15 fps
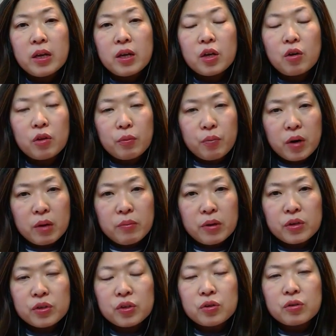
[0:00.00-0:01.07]
you know, the Prime
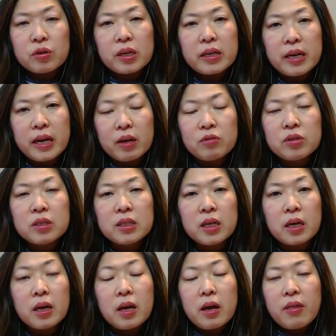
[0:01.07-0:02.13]
Minister announced
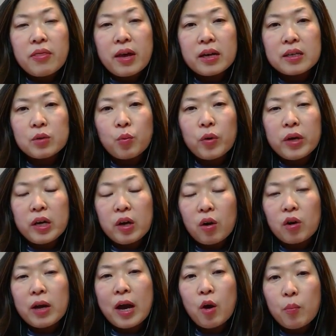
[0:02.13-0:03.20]
that we are
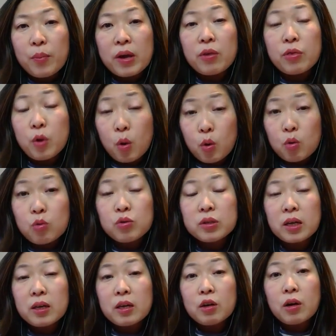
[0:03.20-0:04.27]
helping those
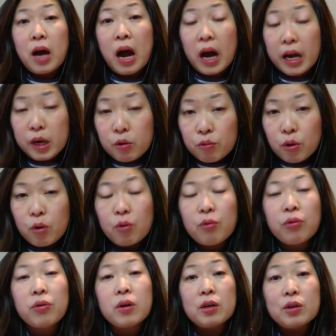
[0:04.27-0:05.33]
high growth
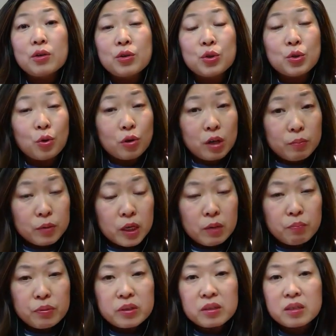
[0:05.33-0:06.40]
startup type
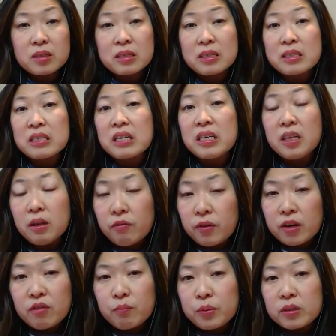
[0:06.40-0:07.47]
businesses,
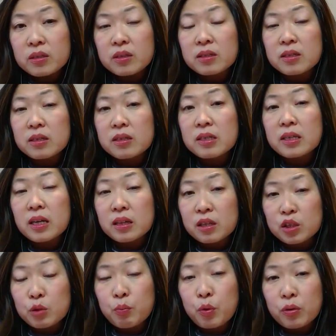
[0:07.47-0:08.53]
innovative businesses, to get the
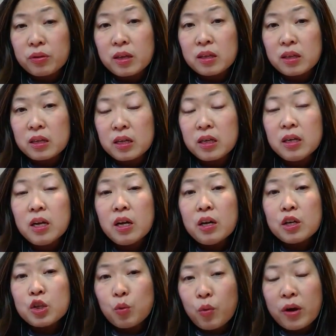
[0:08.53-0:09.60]
support they need
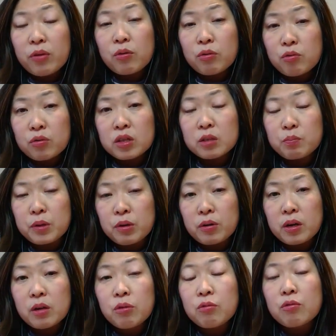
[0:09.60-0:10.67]
to weather through this
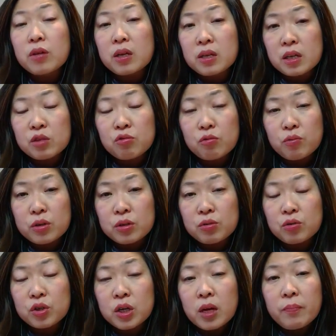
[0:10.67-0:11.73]
period through the Industrial
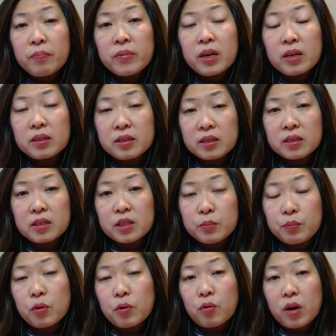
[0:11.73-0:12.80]
Research and Assistance
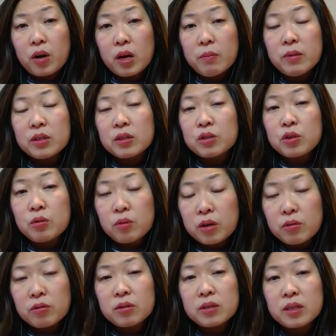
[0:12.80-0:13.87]
Program. It's a
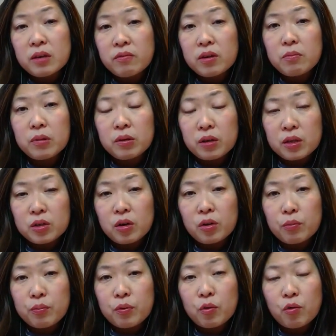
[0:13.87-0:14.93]
$270 million
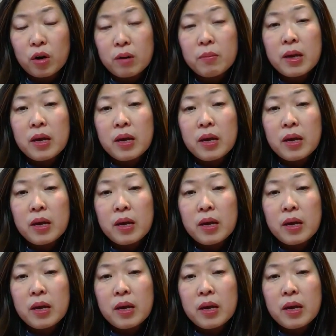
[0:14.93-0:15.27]
program.